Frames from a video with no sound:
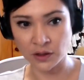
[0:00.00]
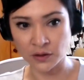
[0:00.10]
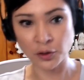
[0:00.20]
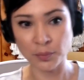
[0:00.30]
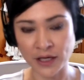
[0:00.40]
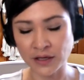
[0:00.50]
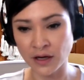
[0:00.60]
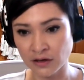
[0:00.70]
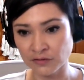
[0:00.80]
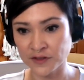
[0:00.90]
a little bit
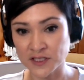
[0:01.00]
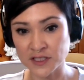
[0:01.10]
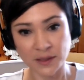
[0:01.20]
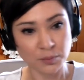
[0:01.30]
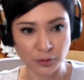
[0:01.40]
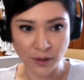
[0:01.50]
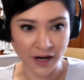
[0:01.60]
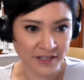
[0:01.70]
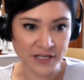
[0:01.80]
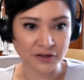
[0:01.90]
of this like
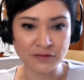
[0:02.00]
proprietary